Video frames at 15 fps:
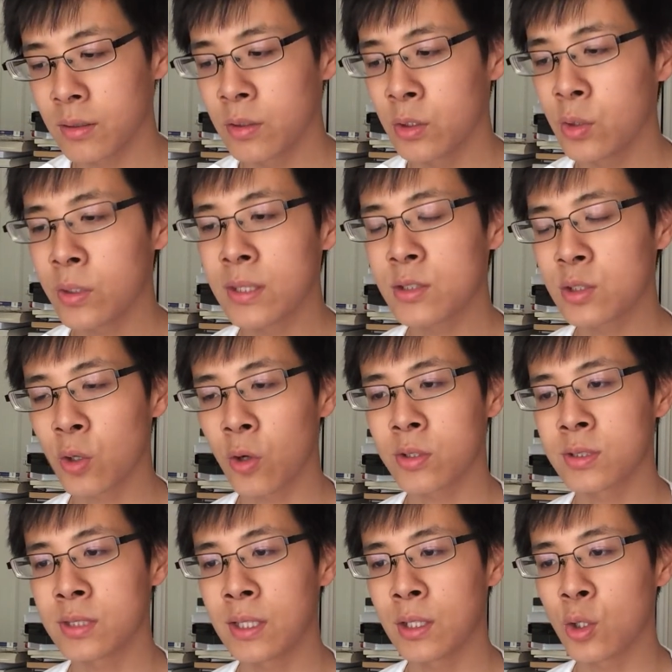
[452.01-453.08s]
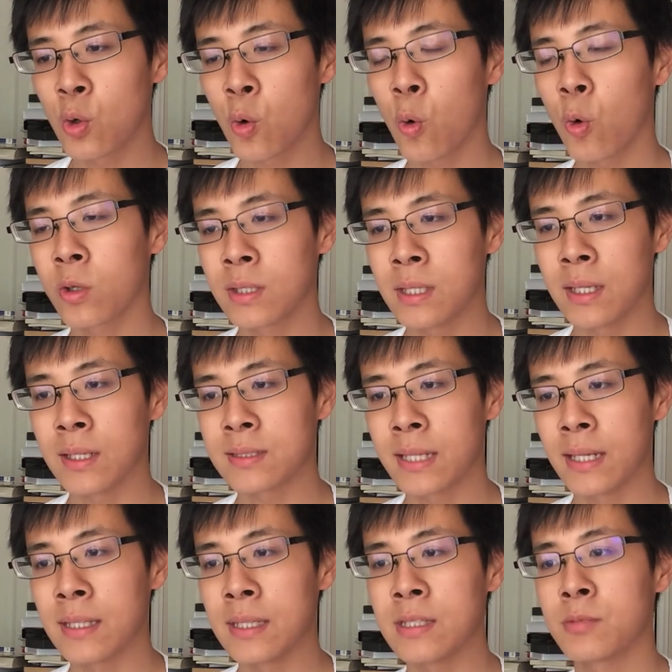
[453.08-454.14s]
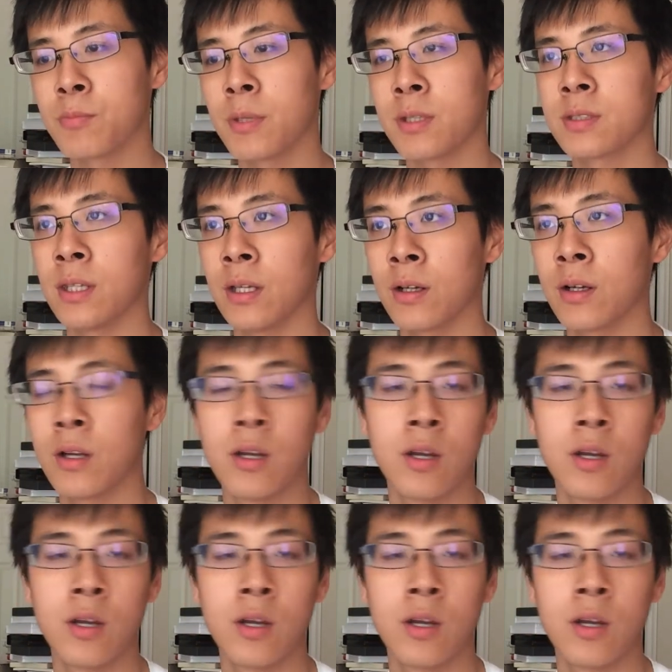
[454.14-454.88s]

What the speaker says: You can start seeing core things that he's missing.